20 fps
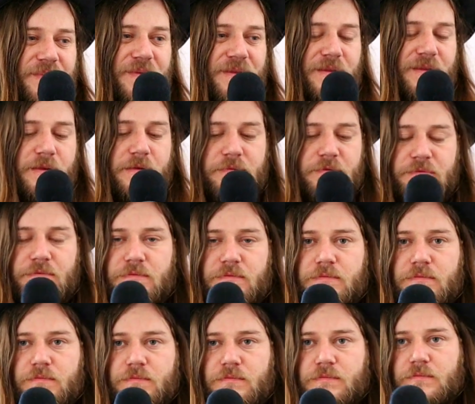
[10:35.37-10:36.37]

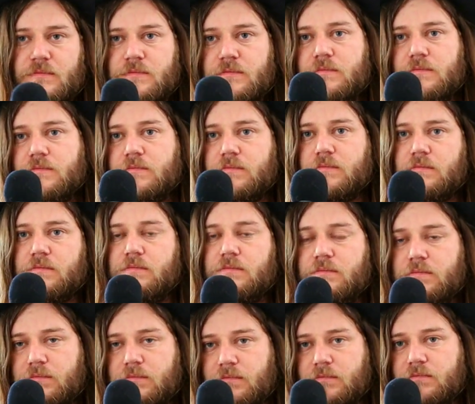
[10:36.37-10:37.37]

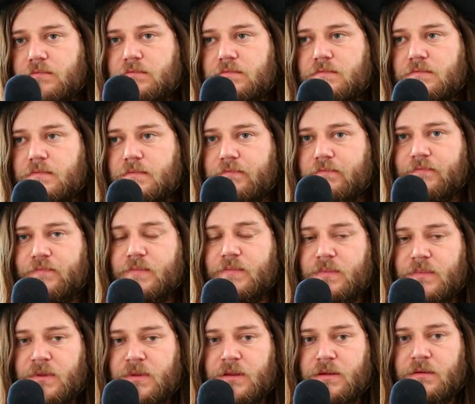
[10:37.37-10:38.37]

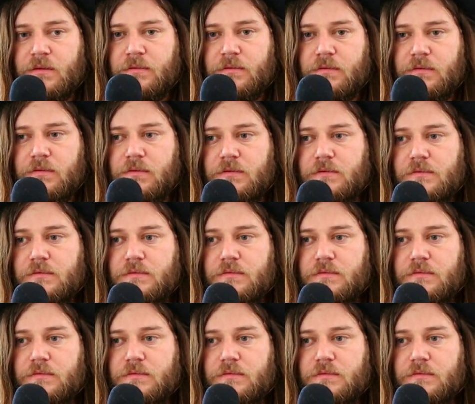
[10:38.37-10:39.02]
(not speaking)